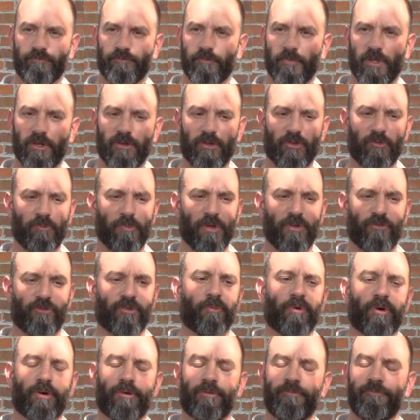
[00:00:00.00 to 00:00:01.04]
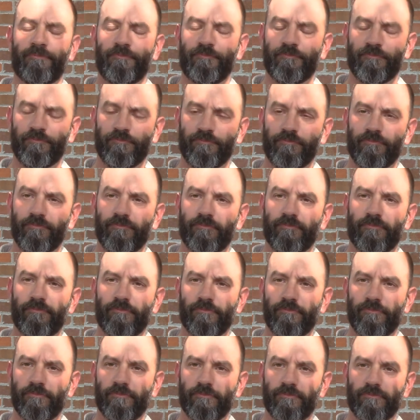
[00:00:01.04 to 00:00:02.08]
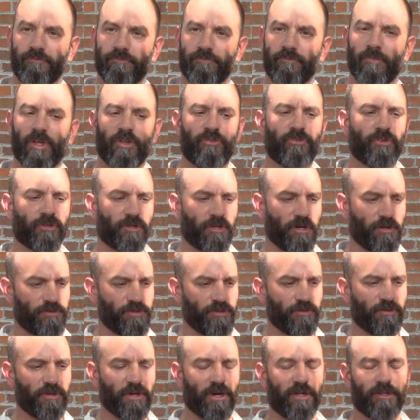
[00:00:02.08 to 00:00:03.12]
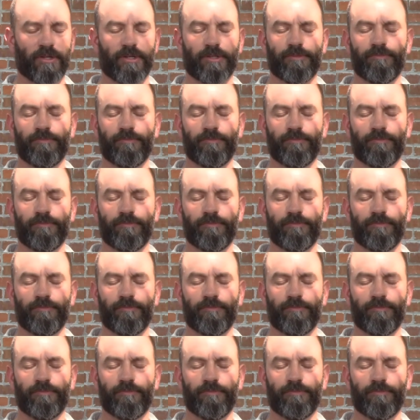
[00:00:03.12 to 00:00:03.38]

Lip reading: indispensable. It's a go-to color,